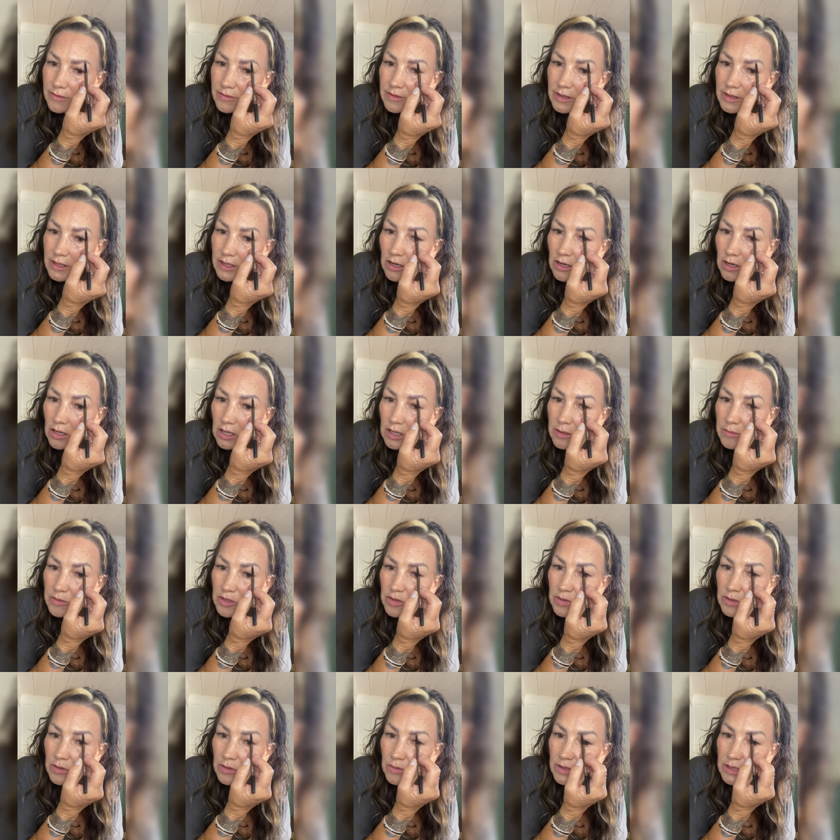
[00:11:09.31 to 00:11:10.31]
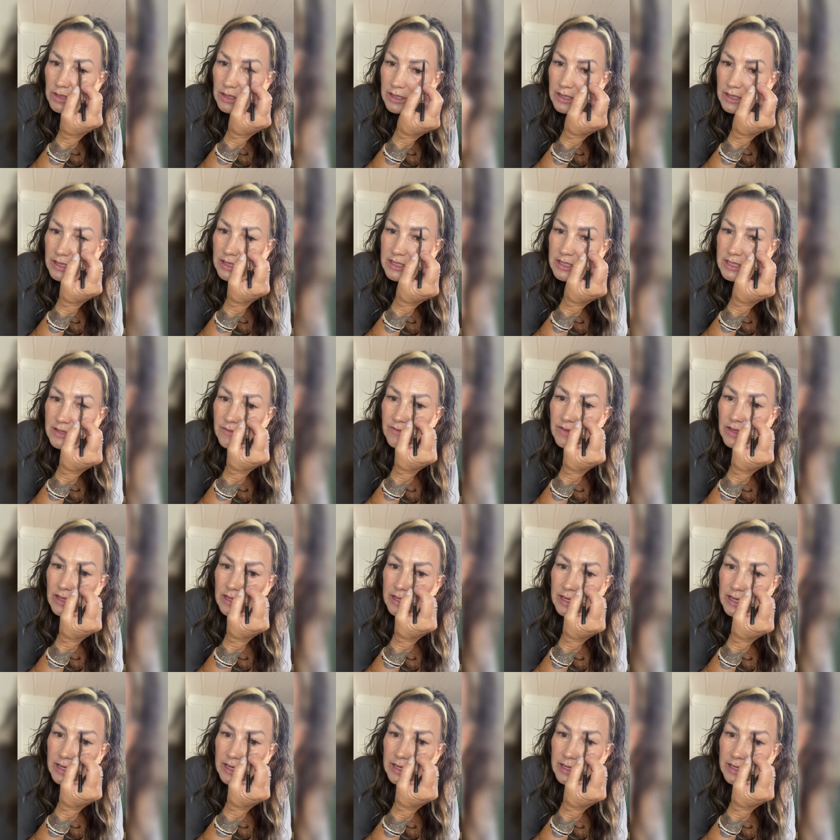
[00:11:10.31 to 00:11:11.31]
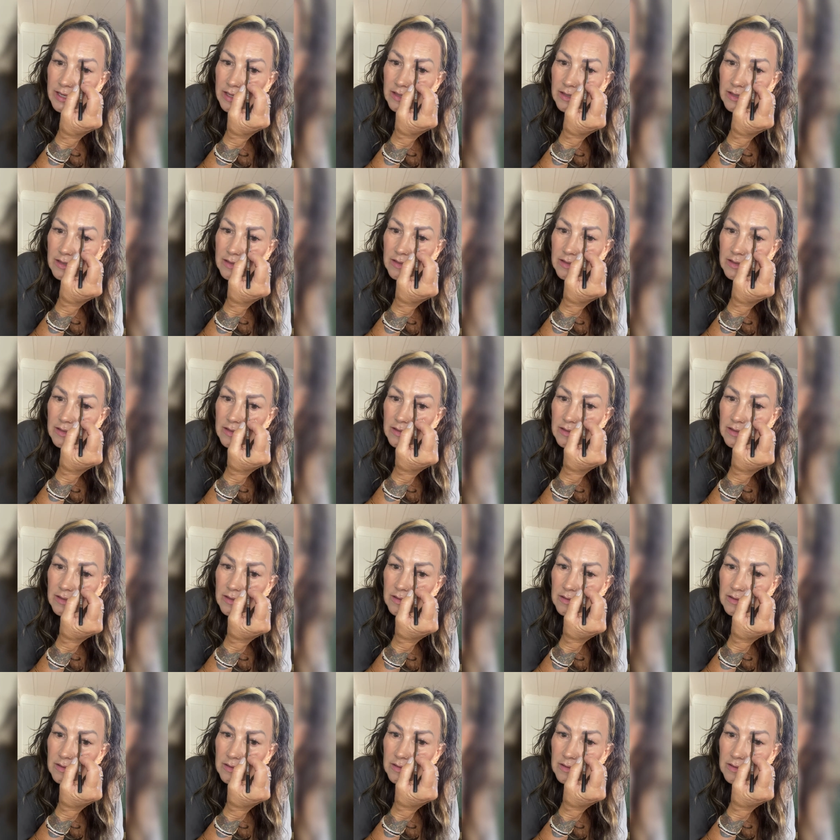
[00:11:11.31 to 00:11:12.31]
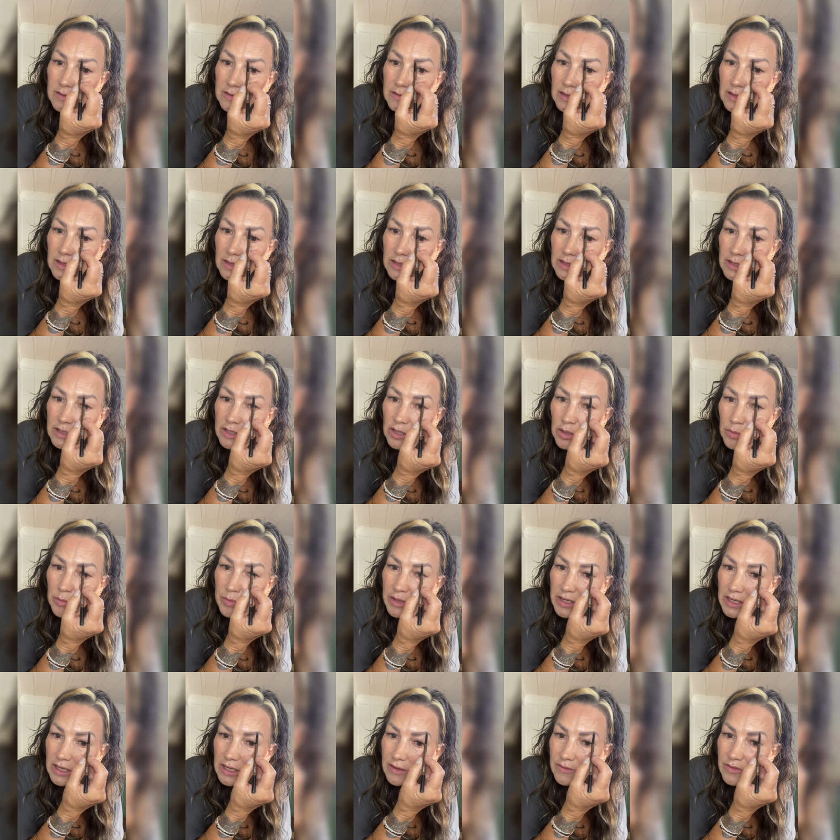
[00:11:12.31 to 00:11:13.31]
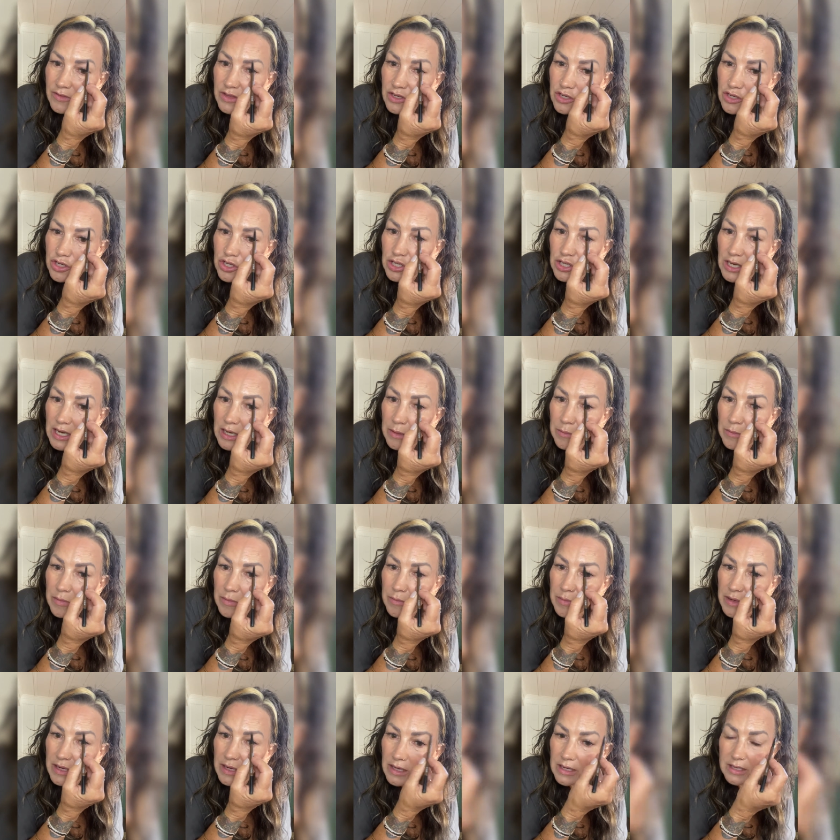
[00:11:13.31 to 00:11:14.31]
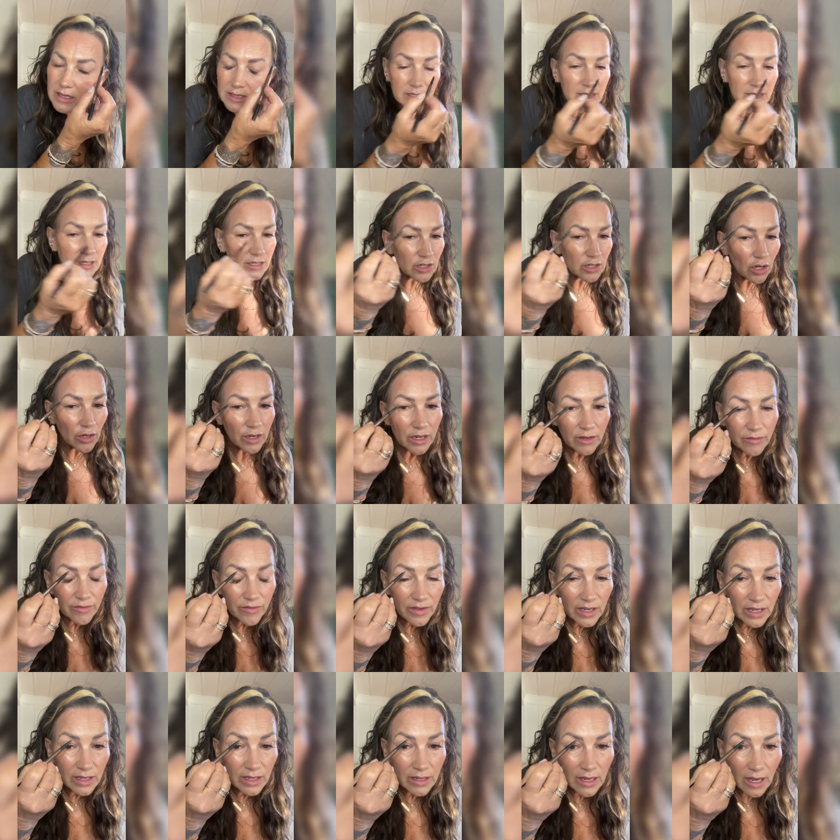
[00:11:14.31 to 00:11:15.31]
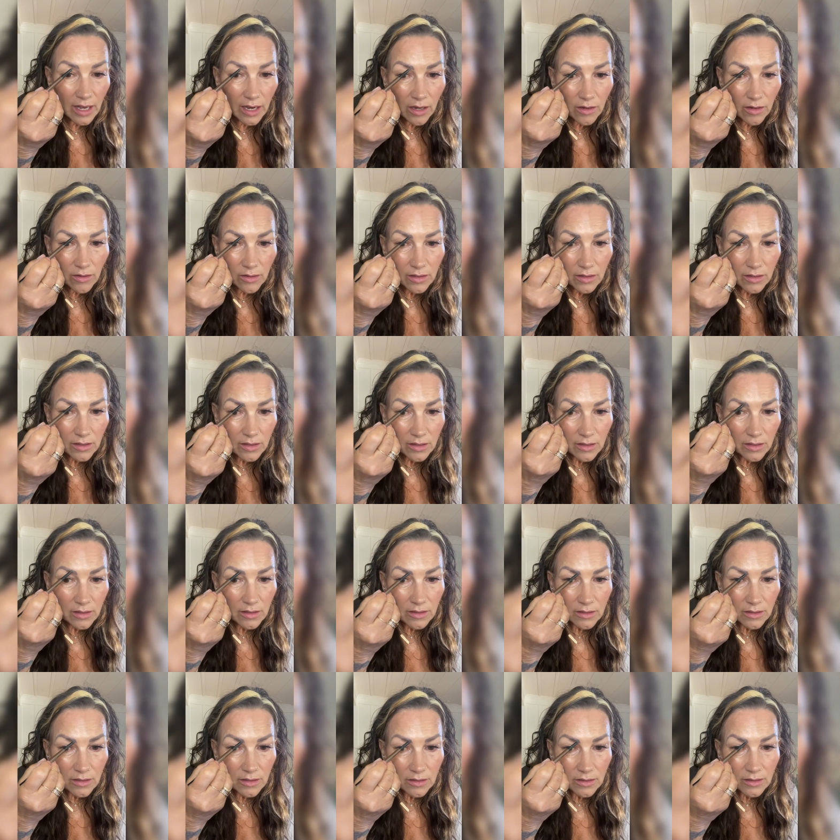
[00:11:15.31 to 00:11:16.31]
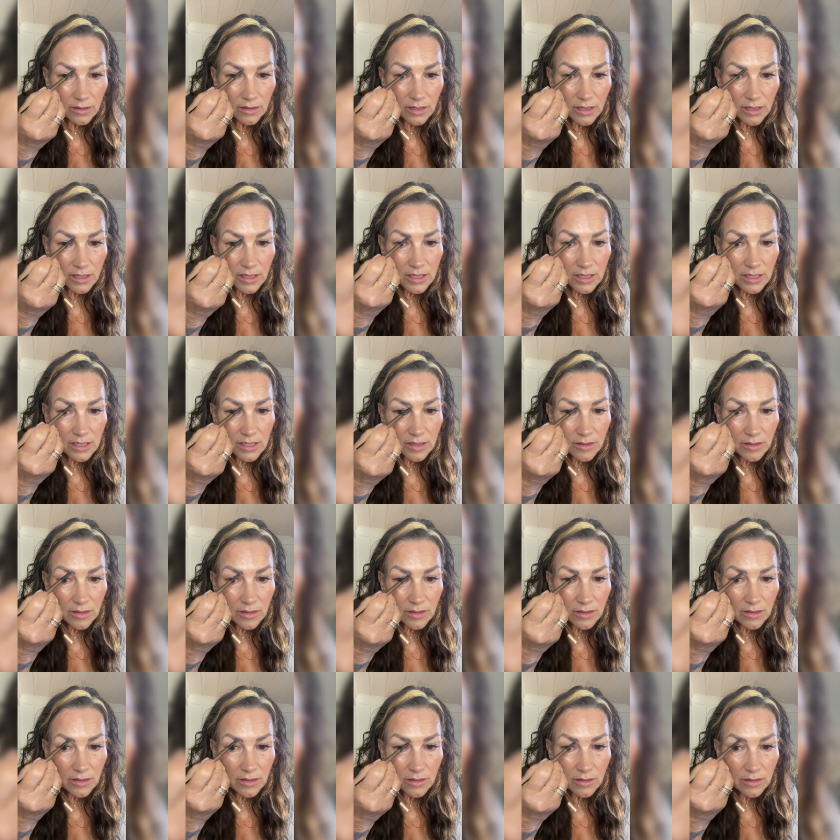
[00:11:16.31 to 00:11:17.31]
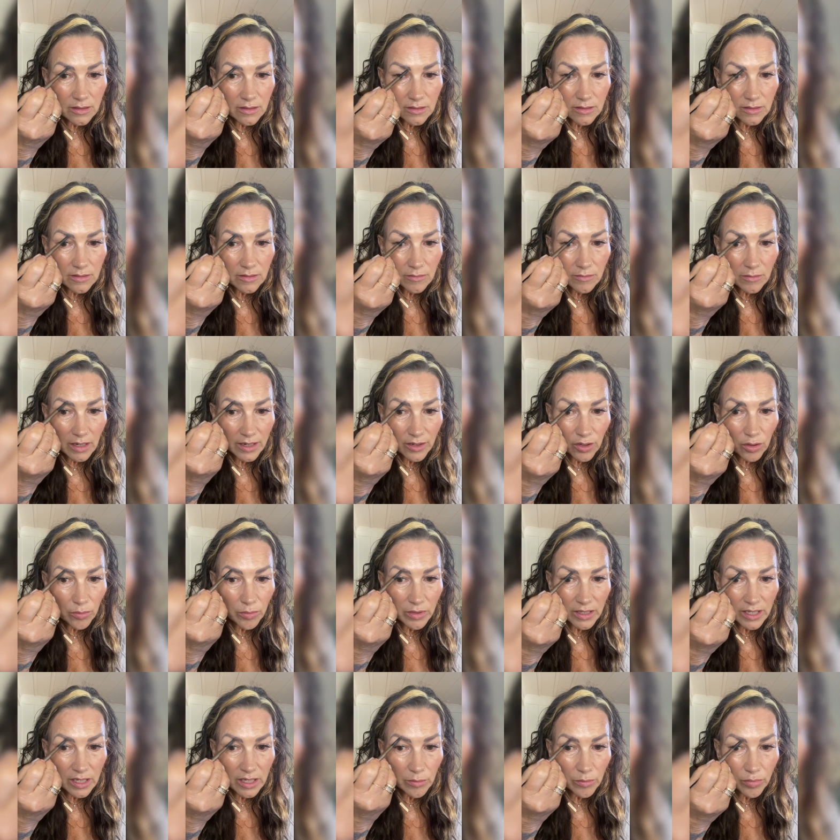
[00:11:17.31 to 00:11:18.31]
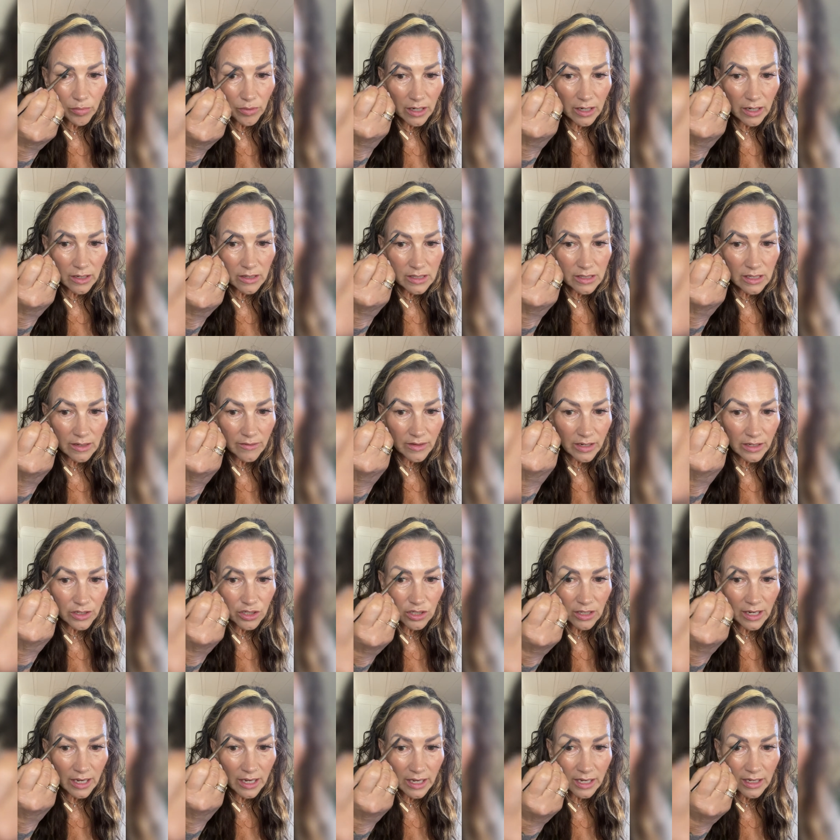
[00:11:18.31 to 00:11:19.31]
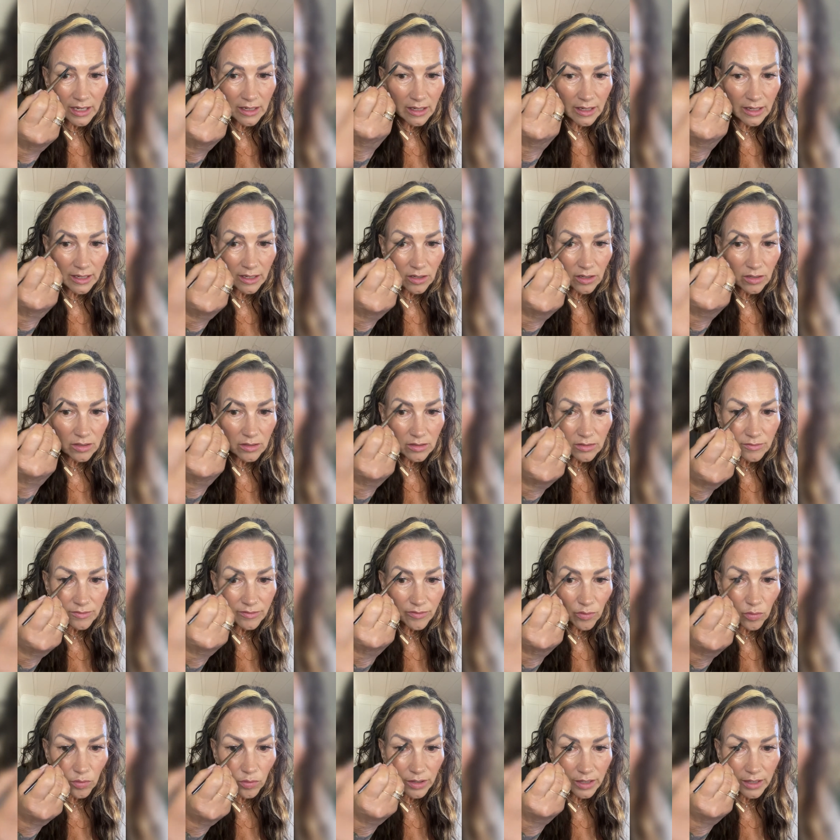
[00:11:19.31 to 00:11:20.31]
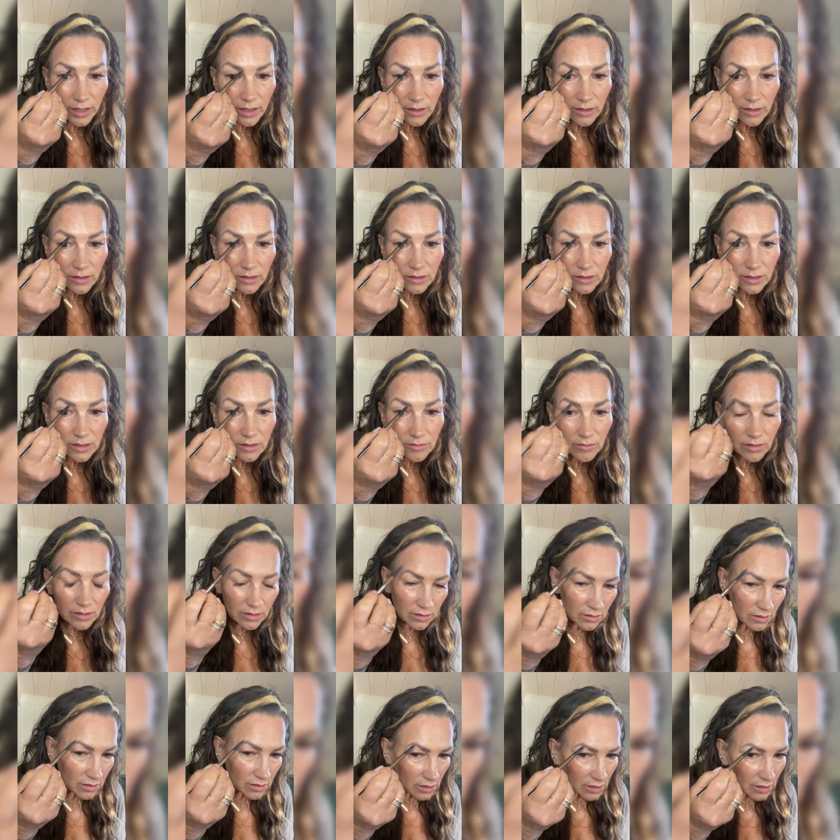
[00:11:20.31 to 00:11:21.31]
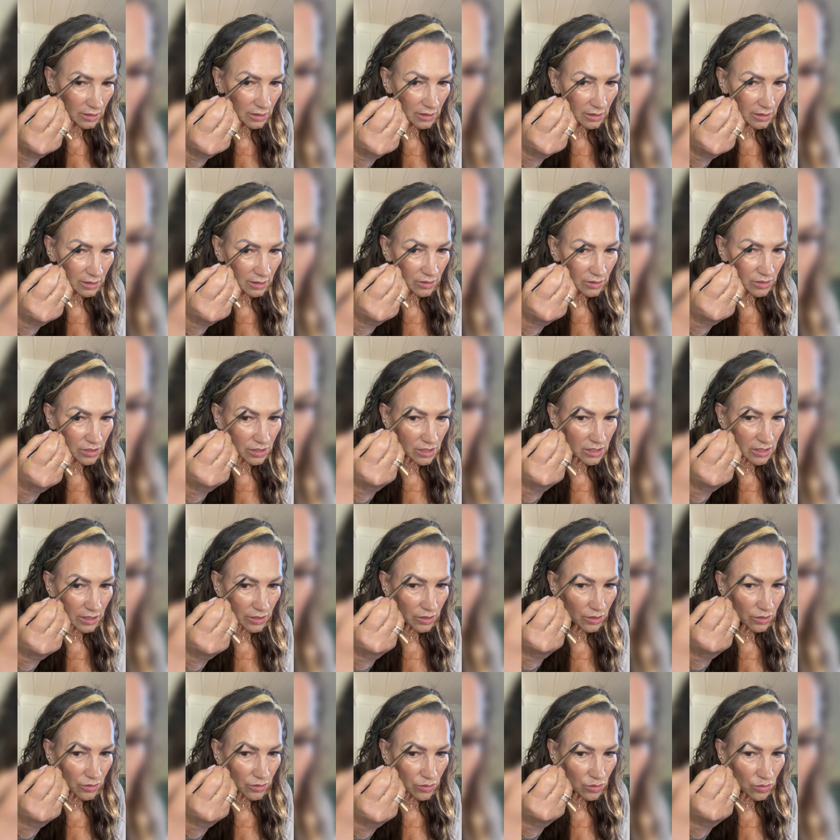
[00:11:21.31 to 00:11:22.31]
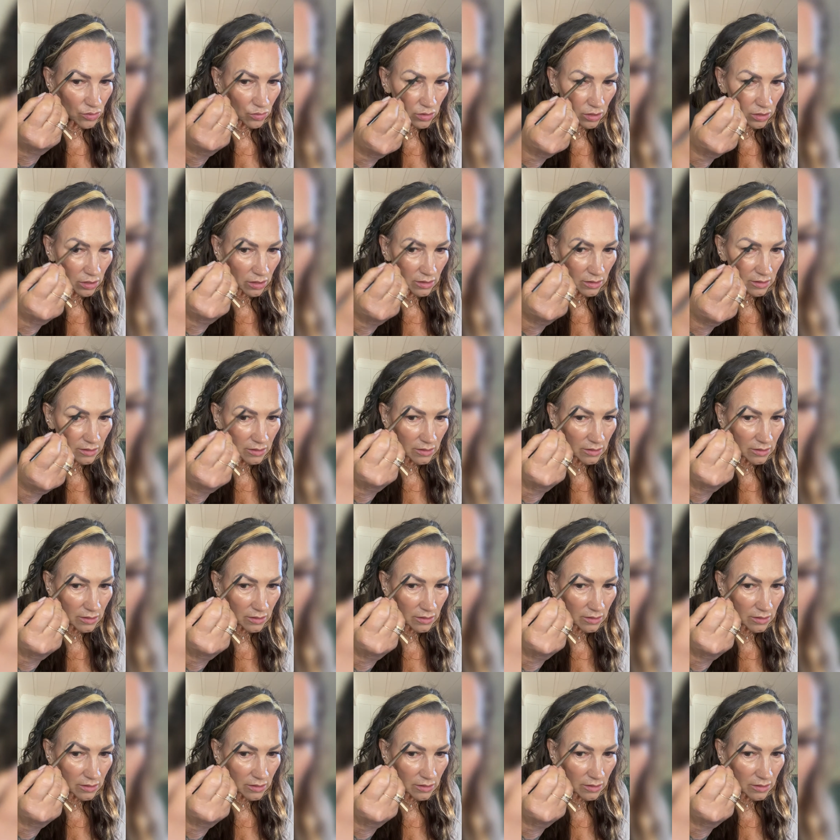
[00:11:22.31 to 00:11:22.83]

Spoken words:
And all I'm doing really is filling in a little bit of the shape because it's starting to fade now. These microbladed brows I've actually had like 4 years, which is unusual.